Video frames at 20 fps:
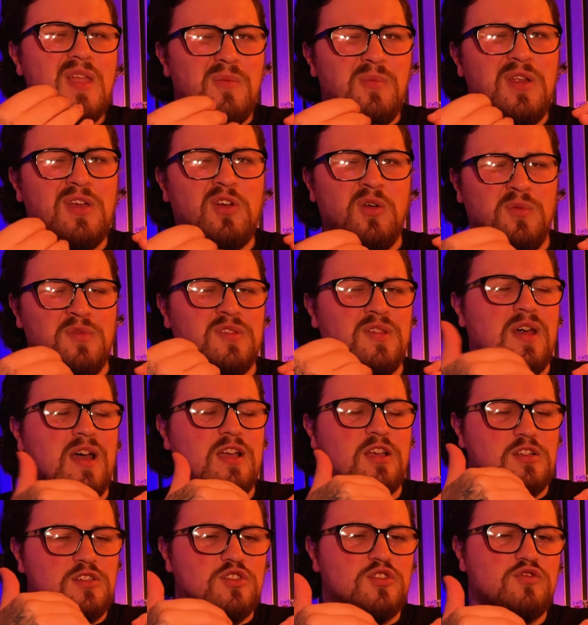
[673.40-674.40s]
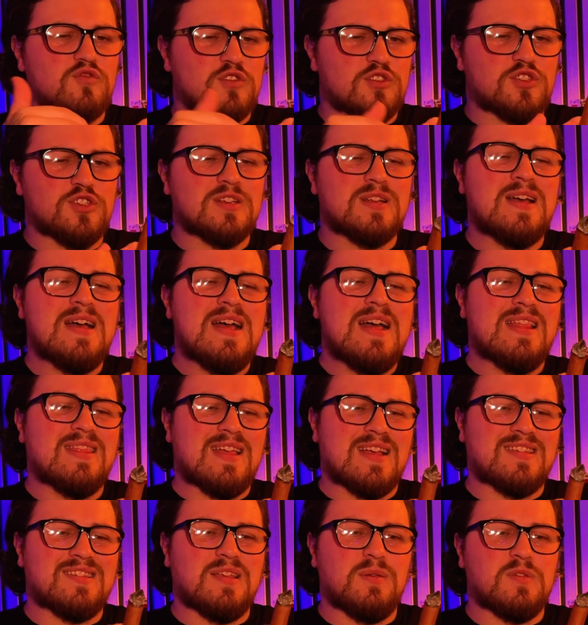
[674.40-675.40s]
When it comes to that construction,
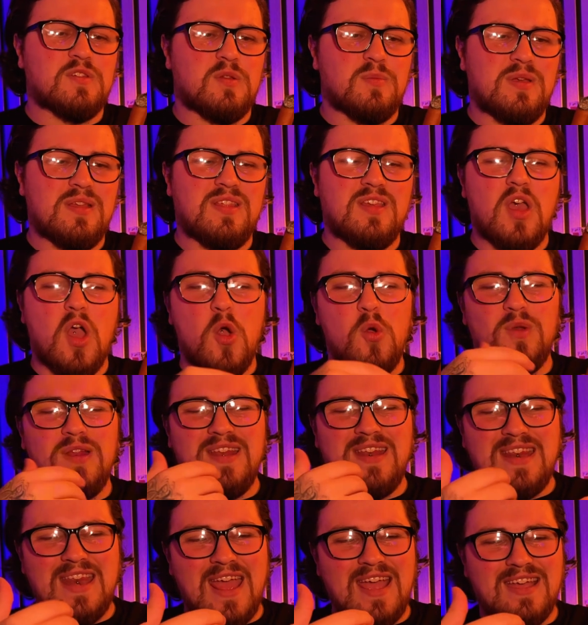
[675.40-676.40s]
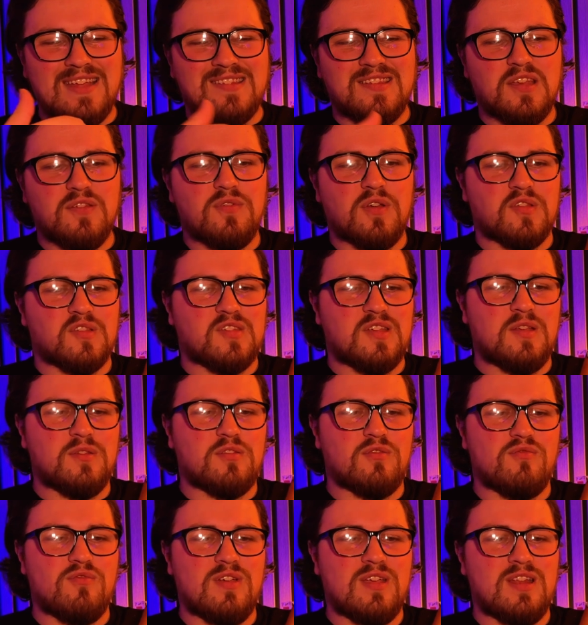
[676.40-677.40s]
that seems to be the only negative I seem
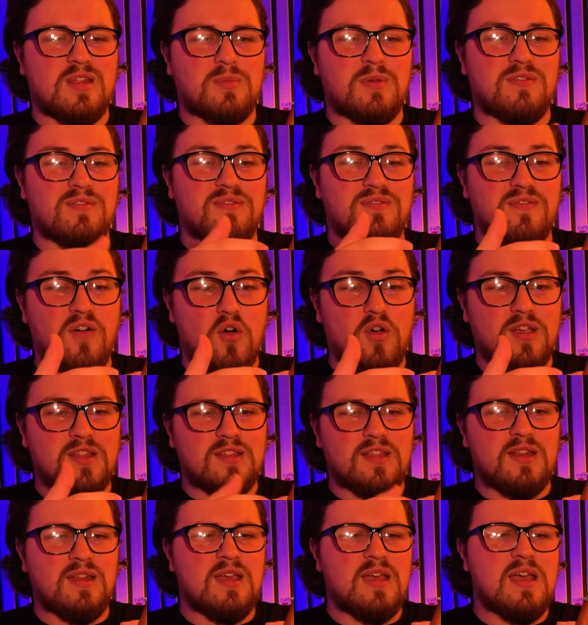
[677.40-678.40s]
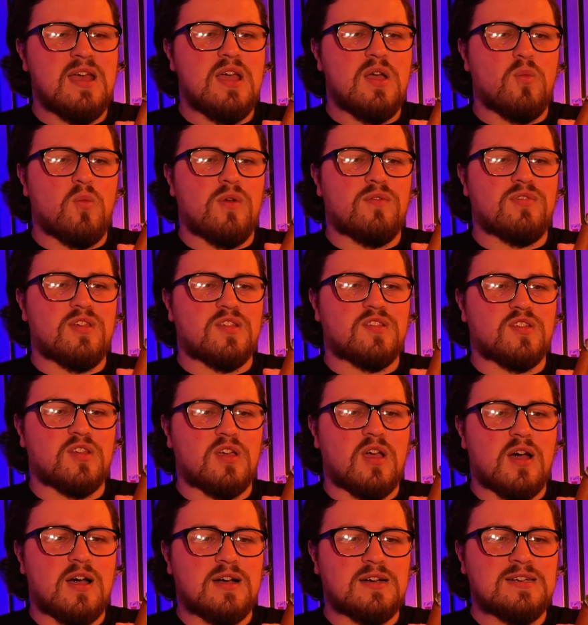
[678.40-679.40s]
to really be finding with this
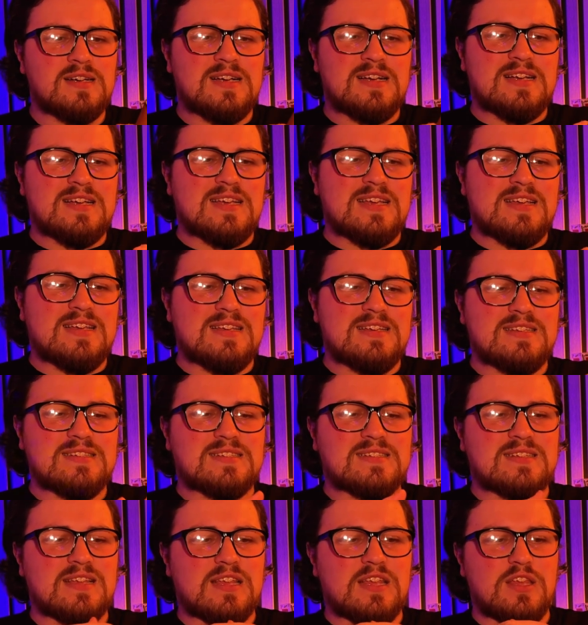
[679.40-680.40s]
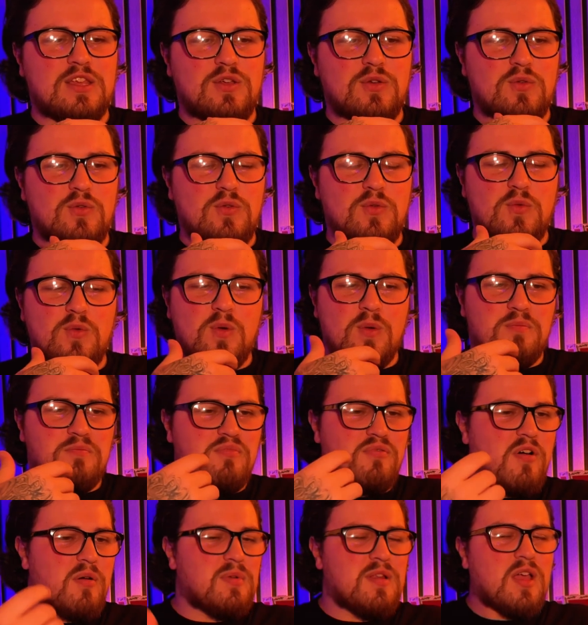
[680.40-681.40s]
cigar, is you
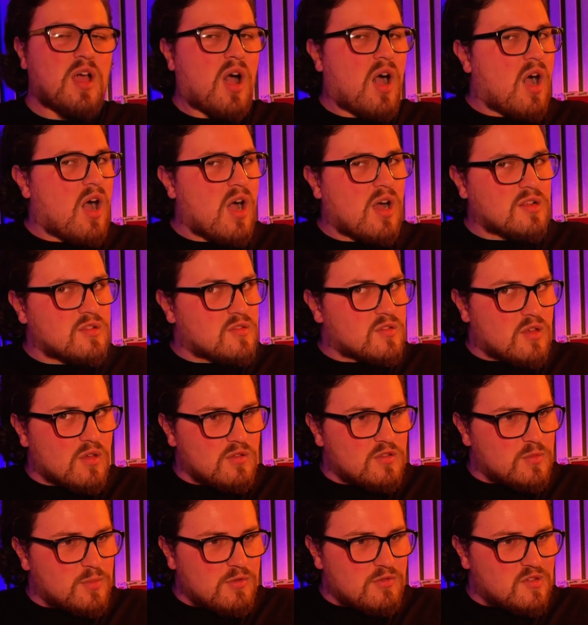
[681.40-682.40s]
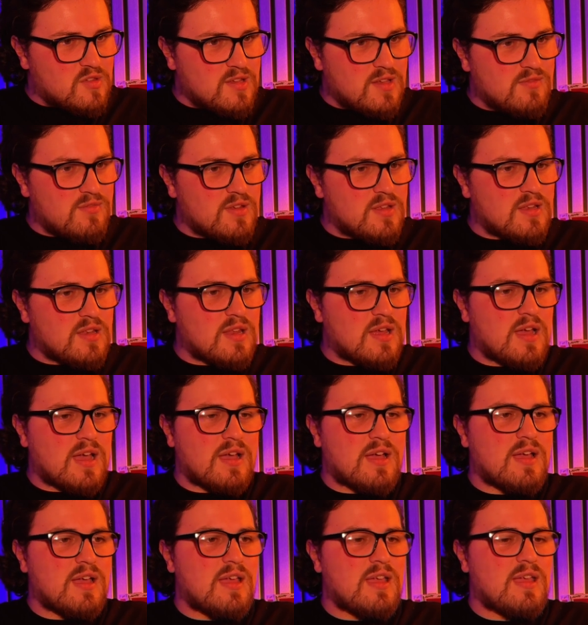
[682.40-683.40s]
probably aren't going to be receiving
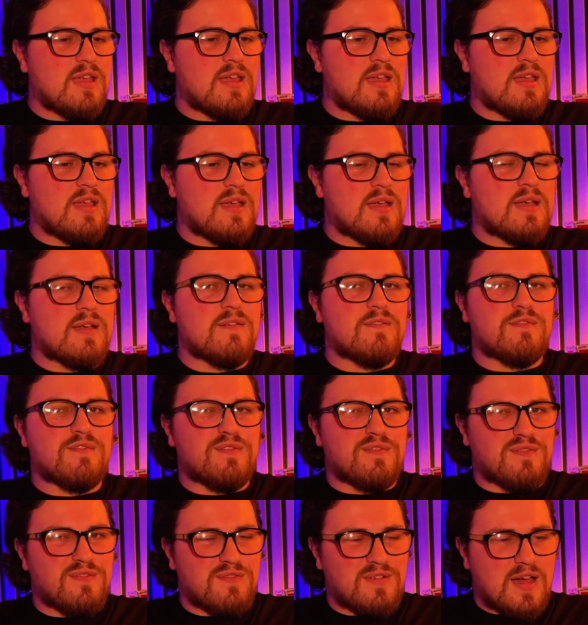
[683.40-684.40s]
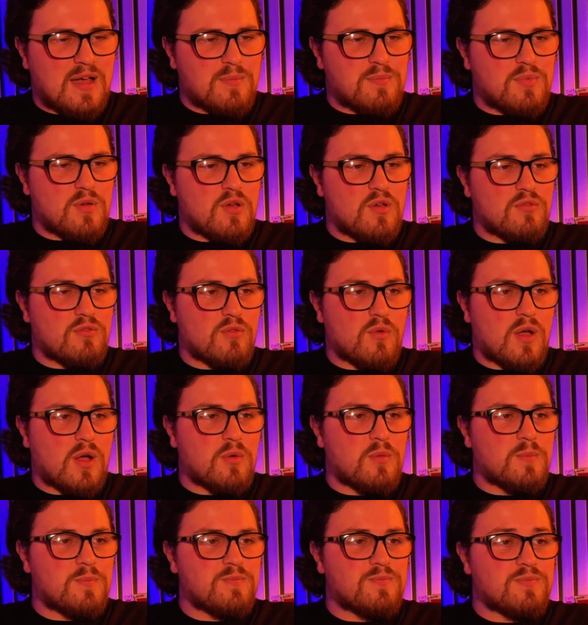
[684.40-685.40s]
a flat burn
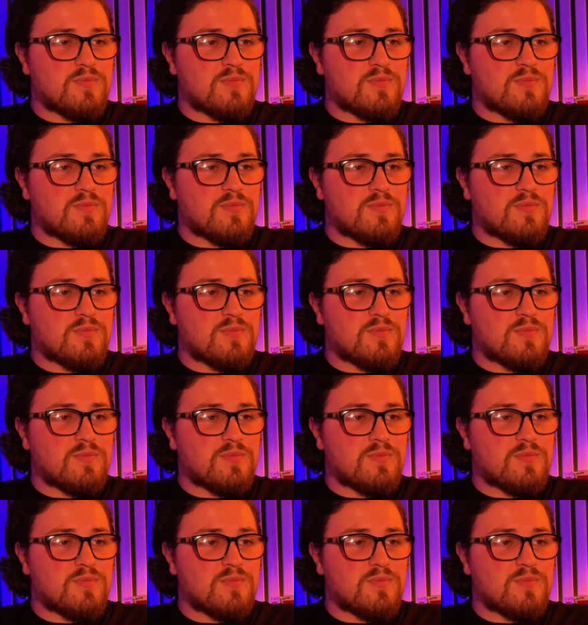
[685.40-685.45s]
throughout.